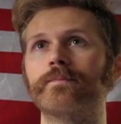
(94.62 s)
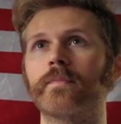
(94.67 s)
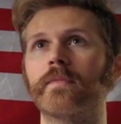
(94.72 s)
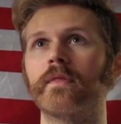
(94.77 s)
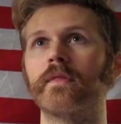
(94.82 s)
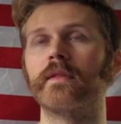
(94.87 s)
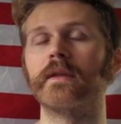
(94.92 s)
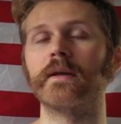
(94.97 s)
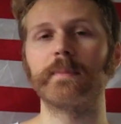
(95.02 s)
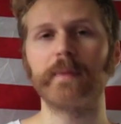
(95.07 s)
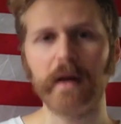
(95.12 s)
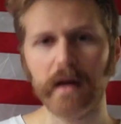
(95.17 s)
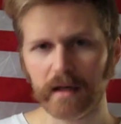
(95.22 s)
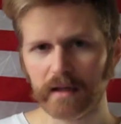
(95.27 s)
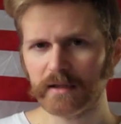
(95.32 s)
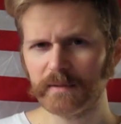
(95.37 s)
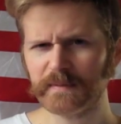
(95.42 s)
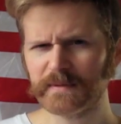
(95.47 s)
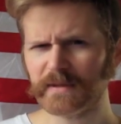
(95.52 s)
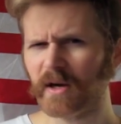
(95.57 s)
The
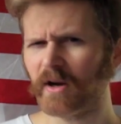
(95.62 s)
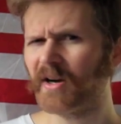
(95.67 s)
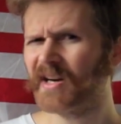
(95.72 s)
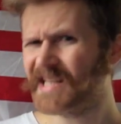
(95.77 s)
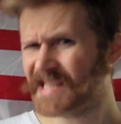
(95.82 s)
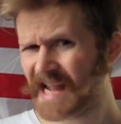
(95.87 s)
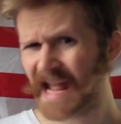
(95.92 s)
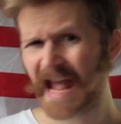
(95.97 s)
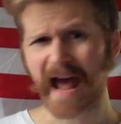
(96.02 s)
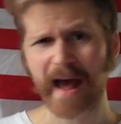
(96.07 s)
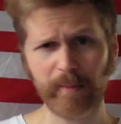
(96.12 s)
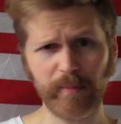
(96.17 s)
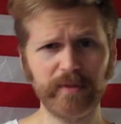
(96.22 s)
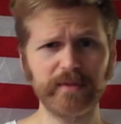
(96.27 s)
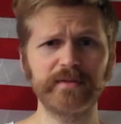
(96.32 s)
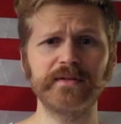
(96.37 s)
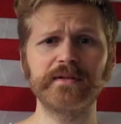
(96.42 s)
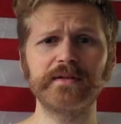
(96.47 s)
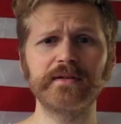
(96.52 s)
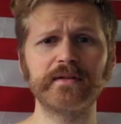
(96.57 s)
apocalypse already
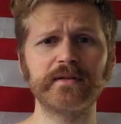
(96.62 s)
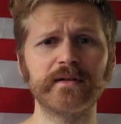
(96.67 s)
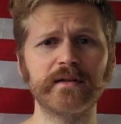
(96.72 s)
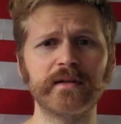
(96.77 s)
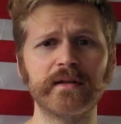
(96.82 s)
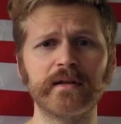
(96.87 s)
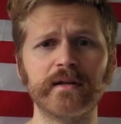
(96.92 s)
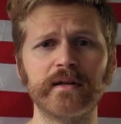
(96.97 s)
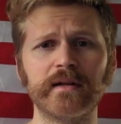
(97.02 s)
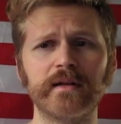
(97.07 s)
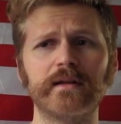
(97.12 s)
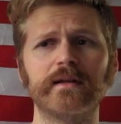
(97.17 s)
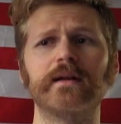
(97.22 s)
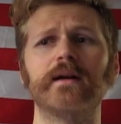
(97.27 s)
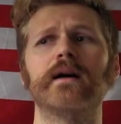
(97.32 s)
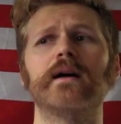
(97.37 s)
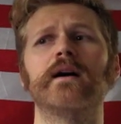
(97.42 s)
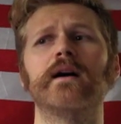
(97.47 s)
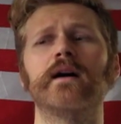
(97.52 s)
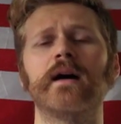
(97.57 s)
happened.
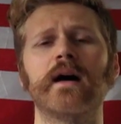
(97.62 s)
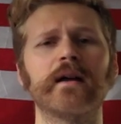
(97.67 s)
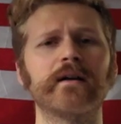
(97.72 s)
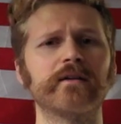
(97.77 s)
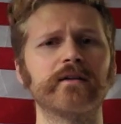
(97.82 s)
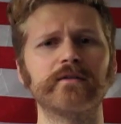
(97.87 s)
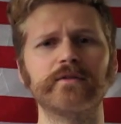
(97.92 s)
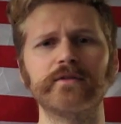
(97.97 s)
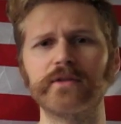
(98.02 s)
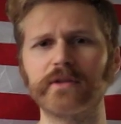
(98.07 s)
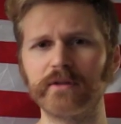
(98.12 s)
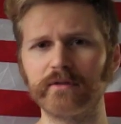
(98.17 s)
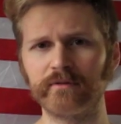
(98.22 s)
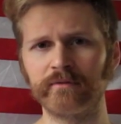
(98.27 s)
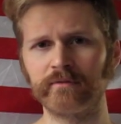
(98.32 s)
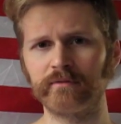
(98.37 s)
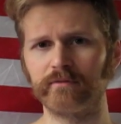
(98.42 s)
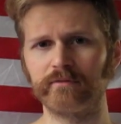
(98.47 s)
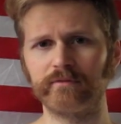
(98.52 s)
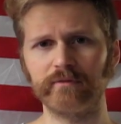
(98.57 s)
I don't know, you can
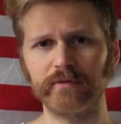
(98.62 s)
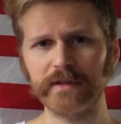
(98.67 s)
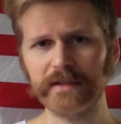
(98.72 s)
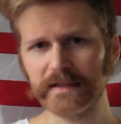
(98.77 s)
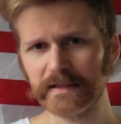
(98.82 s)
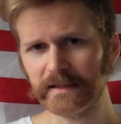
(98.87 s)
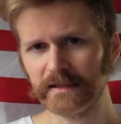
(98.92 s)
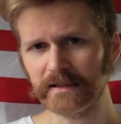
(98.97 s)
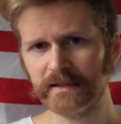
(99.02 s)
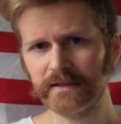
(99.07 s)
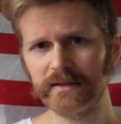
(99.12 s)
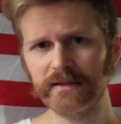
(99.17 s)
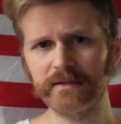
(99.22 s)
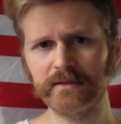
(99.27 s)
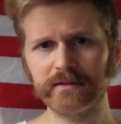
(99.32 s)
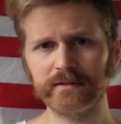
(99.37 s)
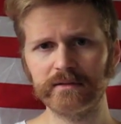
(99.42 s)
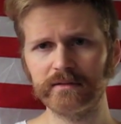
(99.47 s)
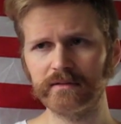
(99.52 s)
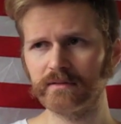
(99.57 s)
read
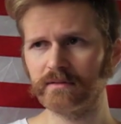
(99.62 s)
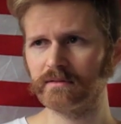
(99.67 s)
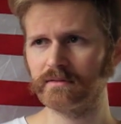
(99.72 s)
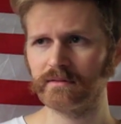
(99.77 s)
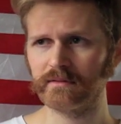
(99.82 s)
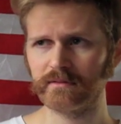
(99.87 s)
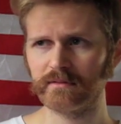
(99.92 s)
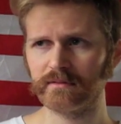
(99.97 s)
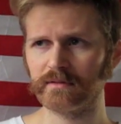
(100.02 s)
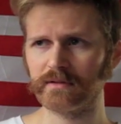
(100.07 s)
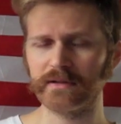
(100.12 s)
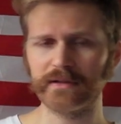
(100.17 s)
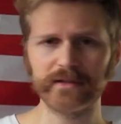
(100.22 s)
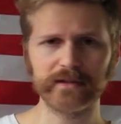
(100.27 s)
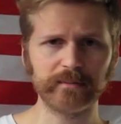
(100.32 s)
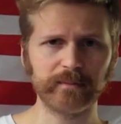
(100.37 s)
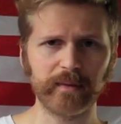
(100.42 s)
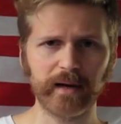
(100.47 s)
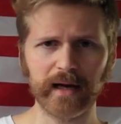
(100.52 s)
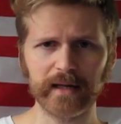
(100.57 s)
in the
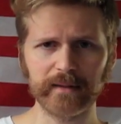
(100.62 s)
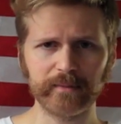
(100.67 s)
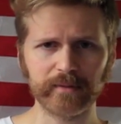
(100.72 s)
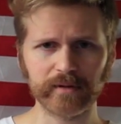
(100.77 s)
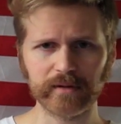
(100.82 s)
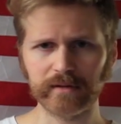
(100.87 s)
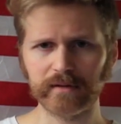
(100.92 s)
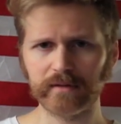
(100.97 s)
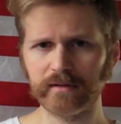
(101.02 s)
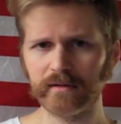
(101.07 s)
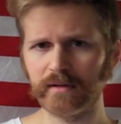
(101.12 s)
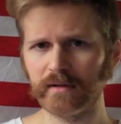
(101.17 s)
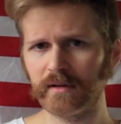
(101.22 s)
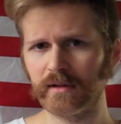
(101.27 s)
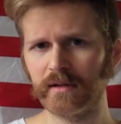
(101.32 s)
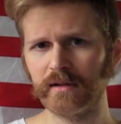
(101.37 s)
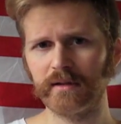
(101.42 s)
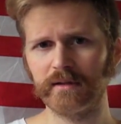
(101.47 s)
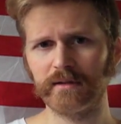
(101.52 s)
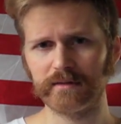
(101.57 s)
Bible,
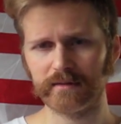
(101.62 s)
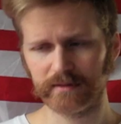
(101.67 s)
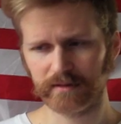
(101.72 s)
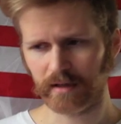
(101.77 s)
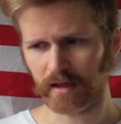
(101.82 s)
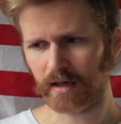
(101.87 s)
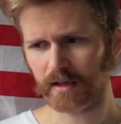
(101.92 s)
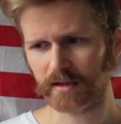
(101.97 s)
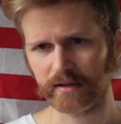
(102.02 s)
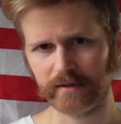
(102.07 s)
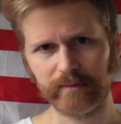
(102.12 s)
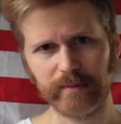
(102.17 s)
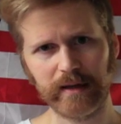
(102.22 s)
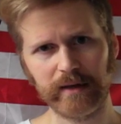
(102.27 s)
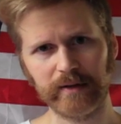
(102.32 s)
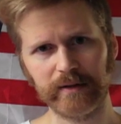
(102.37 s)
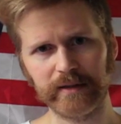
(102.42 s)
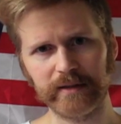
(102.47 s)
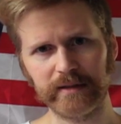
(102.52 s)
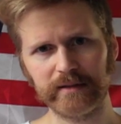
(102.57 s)
it talks
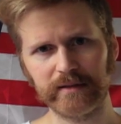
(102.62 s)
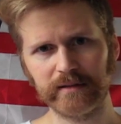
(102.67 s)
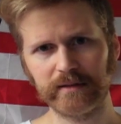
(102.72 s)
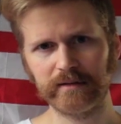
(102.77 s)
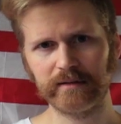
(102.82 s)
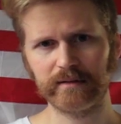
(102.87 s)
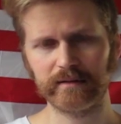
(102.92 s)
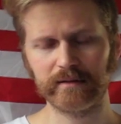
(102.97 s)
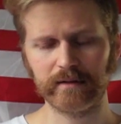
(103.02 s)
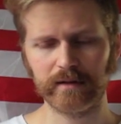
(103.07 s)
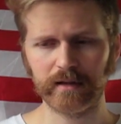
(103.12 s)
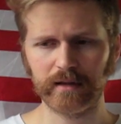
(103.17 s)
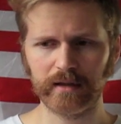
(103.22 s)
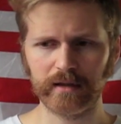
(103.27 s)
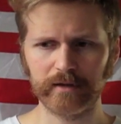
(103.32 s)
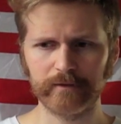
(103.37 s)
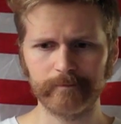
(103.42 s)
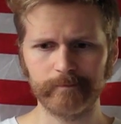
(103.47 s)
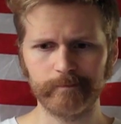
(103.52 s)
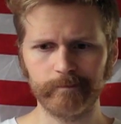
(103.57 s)
about it,
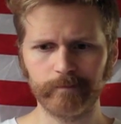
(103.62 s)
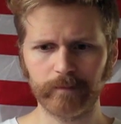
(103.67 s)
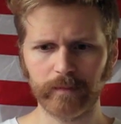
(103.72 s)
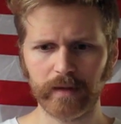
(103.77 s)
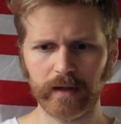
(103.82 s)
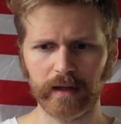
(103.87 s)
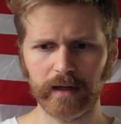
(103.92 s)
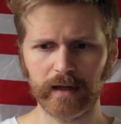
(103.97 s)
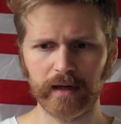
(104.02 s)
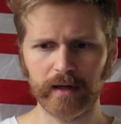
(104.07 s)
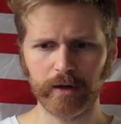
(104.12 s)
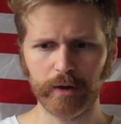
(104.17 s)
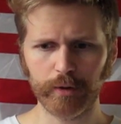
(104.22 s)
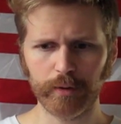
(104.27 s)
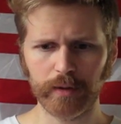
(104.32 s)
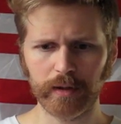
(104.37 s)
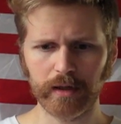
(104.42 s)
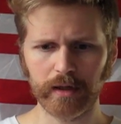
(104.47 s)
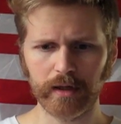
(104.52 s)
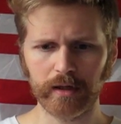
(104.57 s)

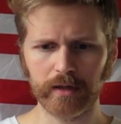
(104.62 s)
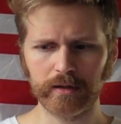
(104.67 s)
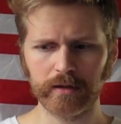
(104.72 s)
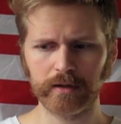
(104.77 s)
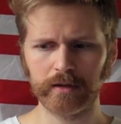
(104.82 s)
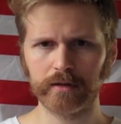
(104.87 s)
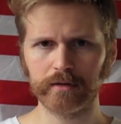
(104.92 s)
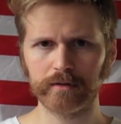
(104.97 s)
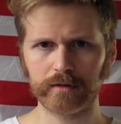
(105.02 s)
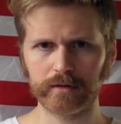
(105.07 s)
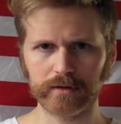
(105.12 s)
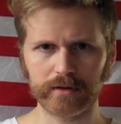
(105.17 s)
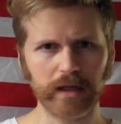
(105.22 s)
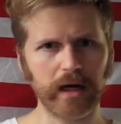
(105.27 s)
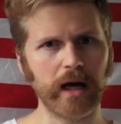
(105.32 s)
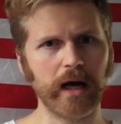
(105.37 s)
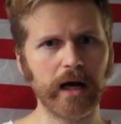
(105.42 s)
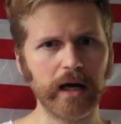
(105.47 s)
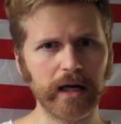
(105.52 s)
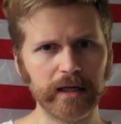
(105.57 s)
how
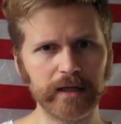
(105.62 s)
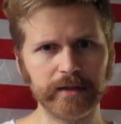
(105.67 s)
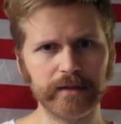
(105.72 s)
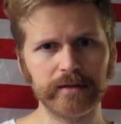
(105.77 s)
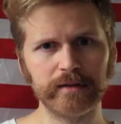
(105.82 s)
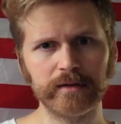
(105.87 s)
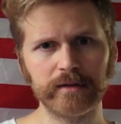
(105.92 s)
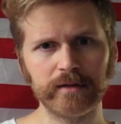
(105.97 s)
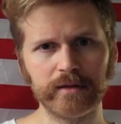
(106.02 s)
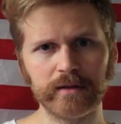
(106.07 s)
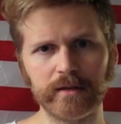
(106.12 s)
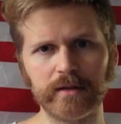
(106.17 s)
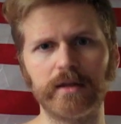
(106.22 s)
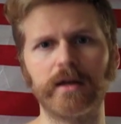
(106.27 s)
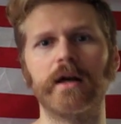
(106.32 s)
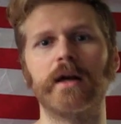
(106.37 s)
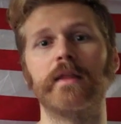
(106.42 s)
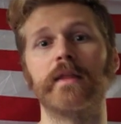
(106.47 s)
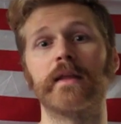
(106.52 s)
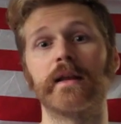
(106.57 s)
died,
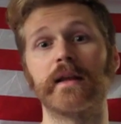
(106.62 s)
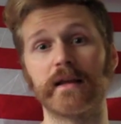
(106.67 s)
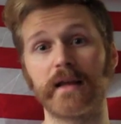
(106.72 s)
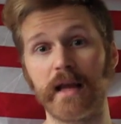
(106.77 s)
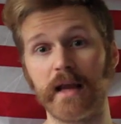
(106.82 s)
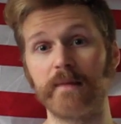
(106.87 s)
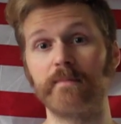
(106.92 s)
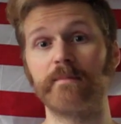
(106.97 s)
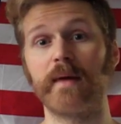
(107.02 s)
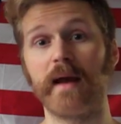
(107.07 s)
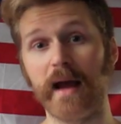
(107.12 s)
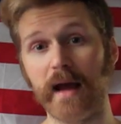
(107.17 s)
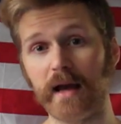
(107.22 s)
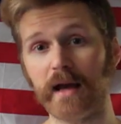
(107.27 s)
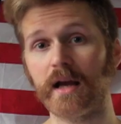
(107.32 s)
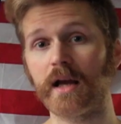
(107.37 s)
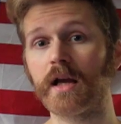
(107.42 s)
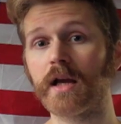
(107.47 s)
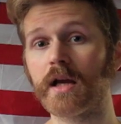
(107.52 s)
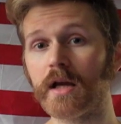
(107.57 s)
and then I came
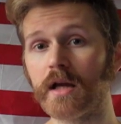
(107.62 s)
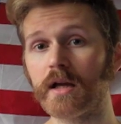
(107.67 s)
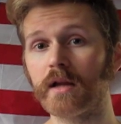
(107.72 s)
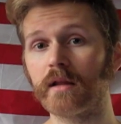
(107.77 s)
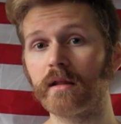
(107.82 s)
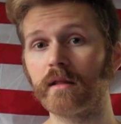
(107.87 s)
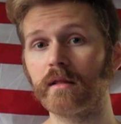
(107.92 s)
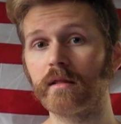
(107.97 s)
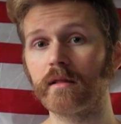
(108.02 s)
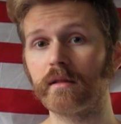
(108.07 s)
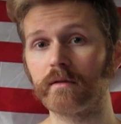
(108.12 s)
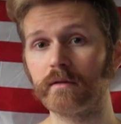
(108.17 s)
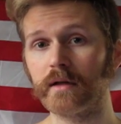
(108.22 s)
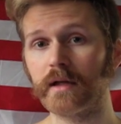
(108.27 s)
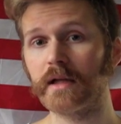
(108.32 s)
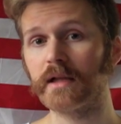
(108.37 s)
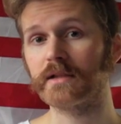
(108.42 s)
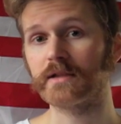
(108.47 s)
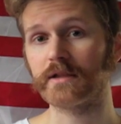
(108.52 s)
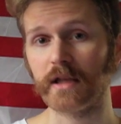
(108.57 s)
back 3
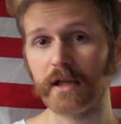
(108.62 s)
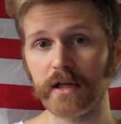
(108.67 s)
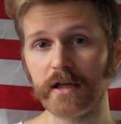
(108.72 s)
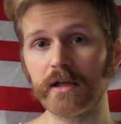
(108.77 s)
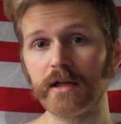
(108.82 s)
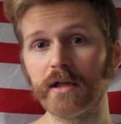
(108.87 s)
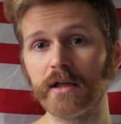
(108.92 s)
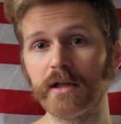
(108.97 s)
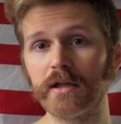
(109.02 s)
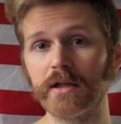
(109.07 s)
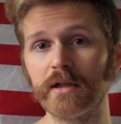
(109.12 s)
days later.